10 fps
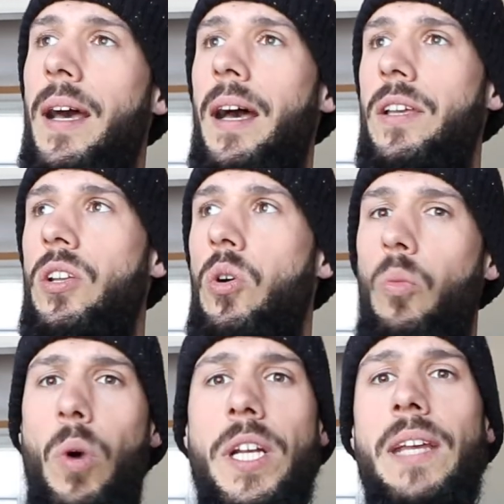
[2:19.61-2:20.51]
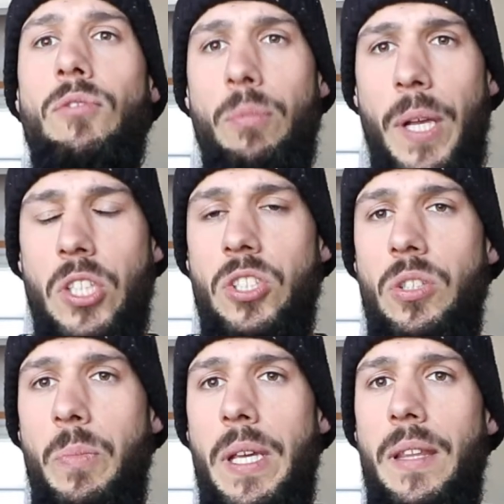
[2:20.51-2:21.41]
What information
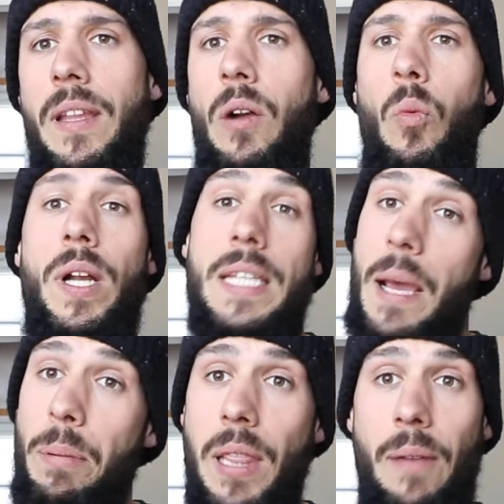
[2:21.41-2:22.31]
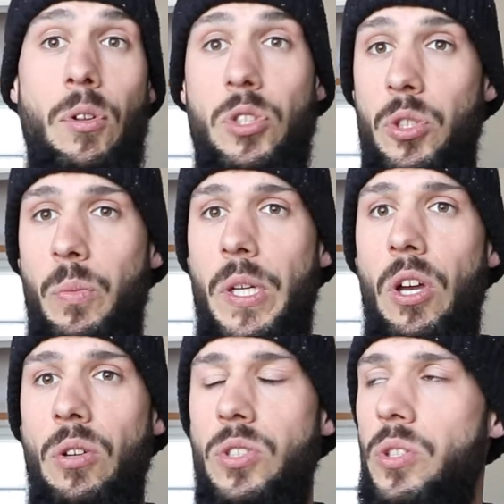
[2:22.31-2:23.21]
should be in there? What depth level should we
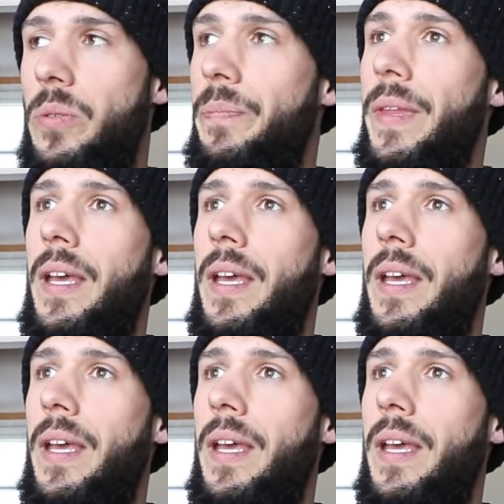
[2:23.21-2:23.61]
go to?